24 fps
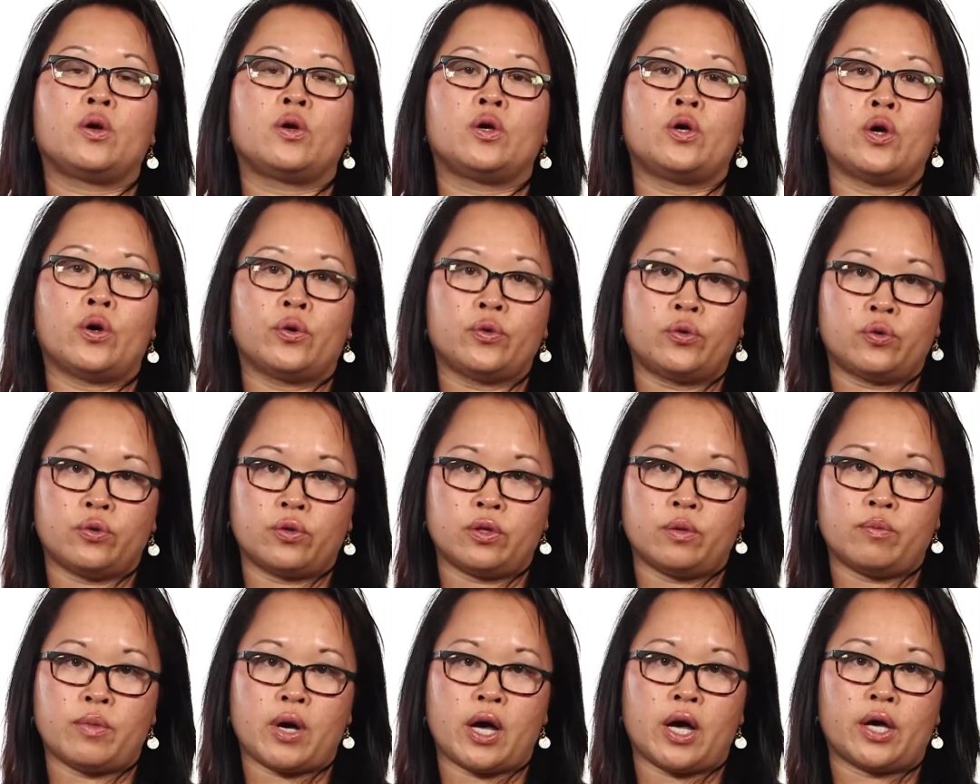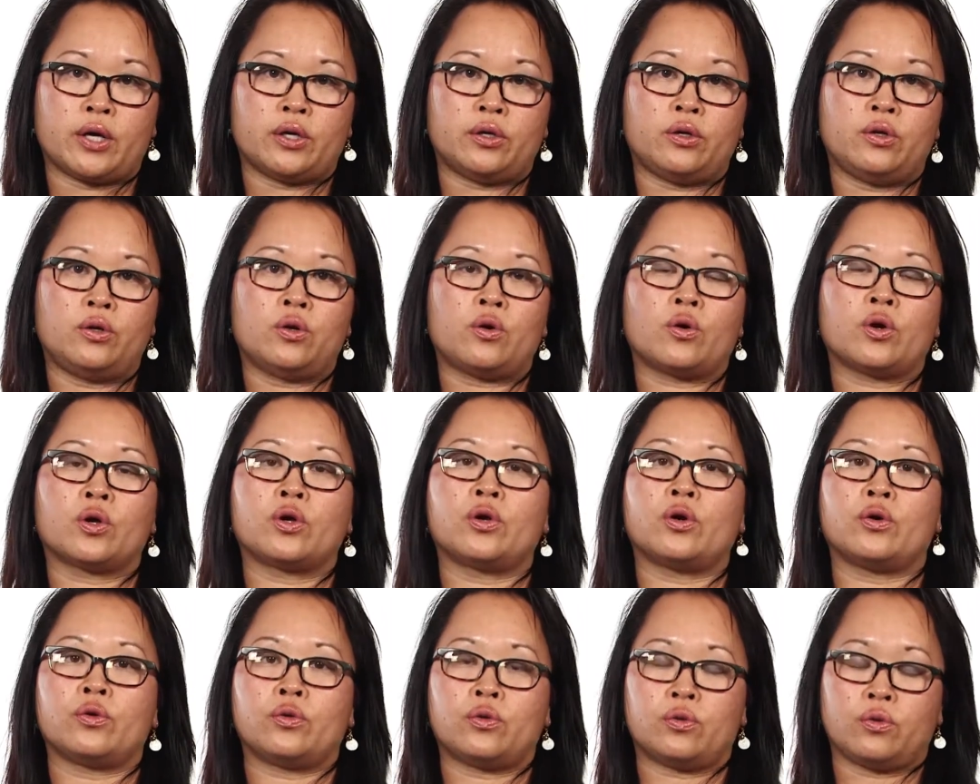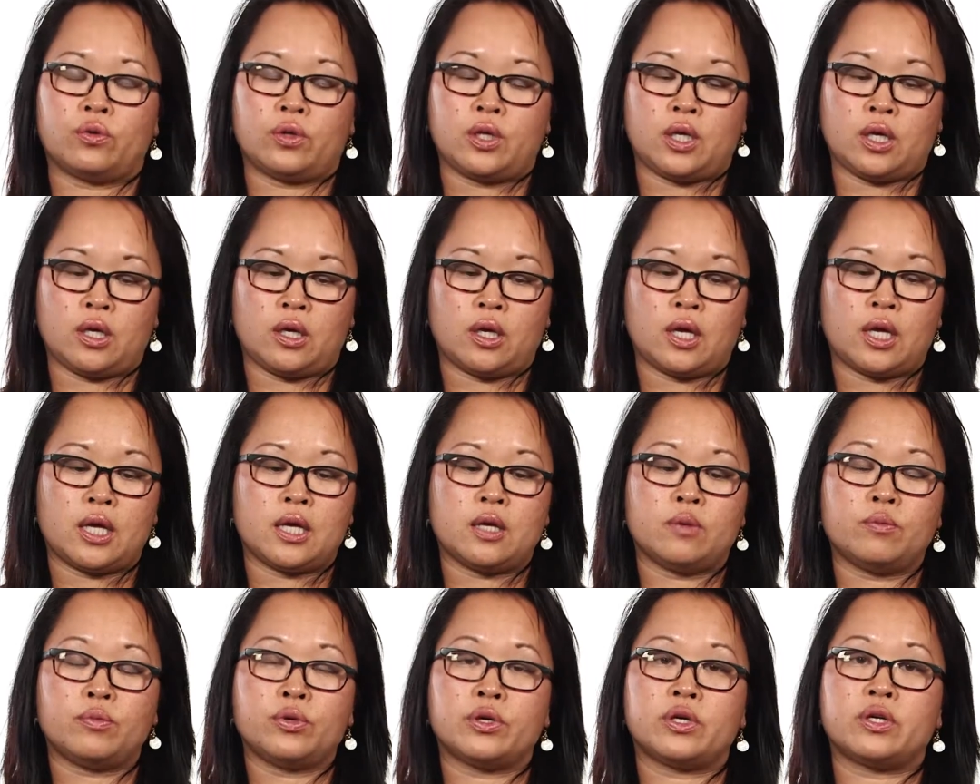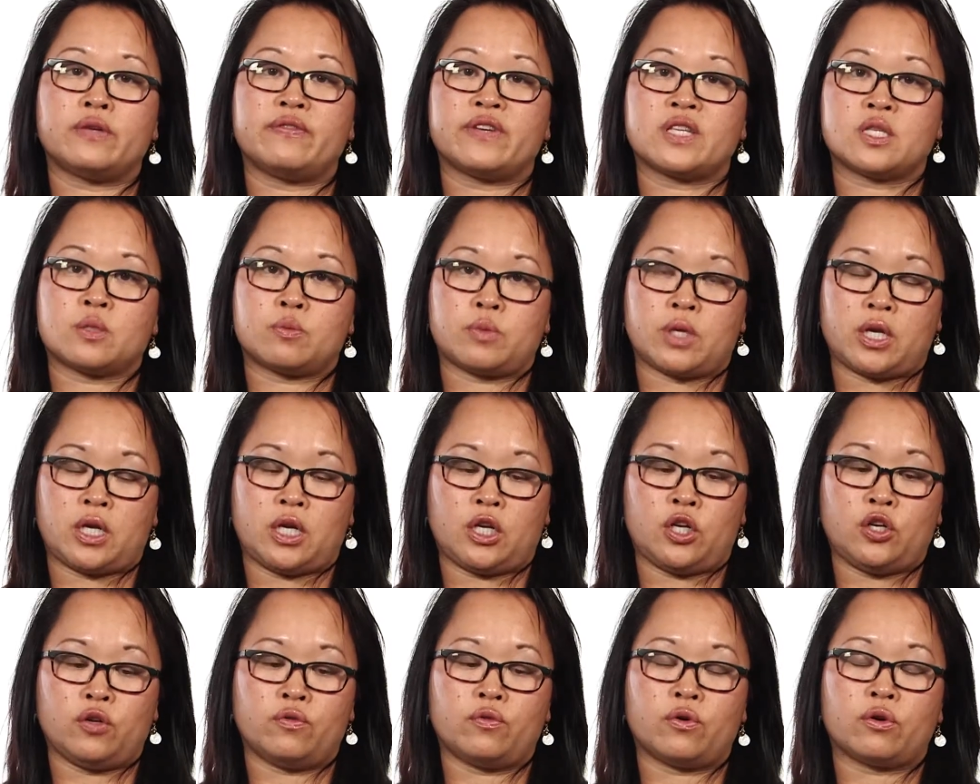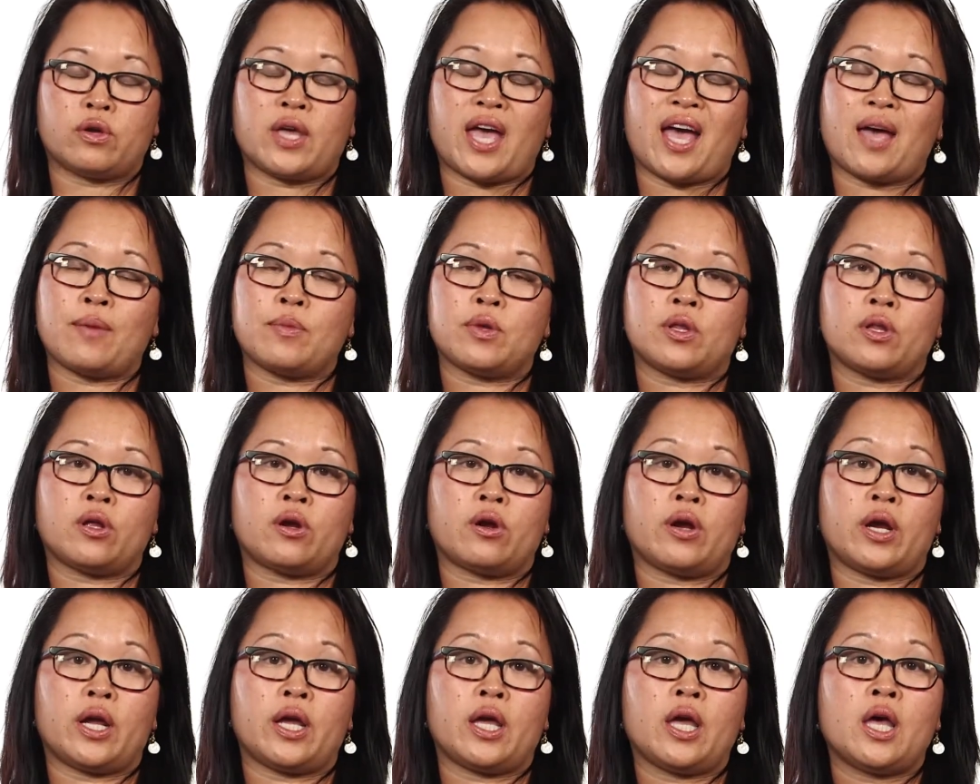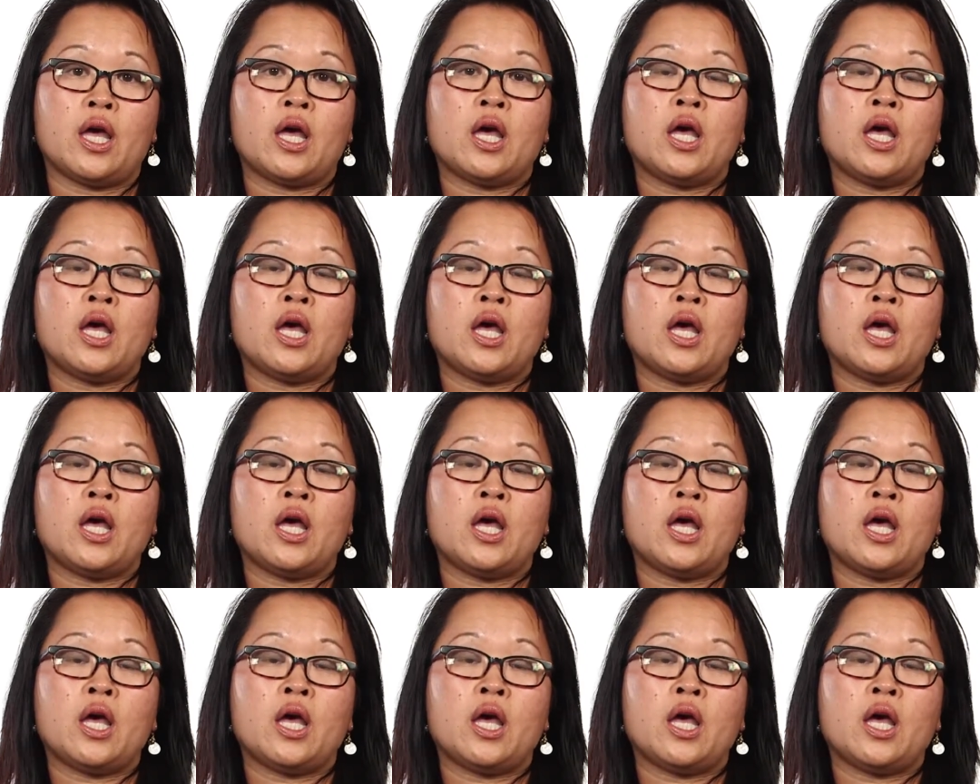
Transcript: go through the model or go through the input of explaining new vocabulary,